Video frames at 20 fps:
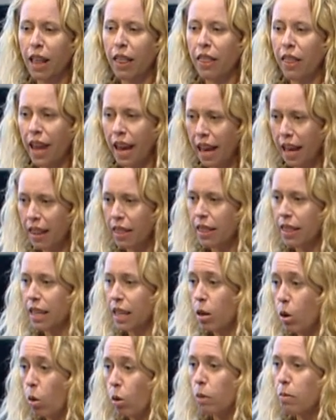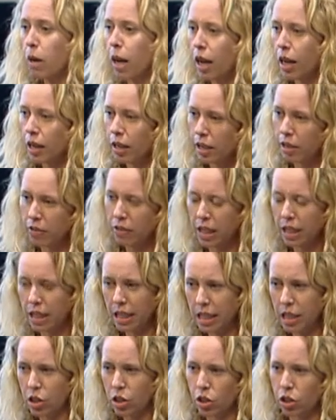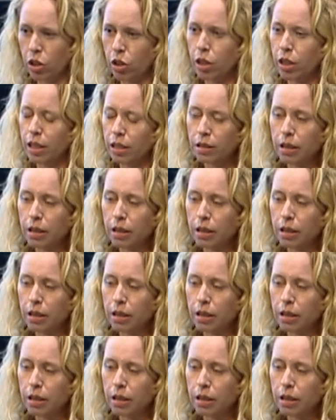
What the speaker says: than the old model of the teacher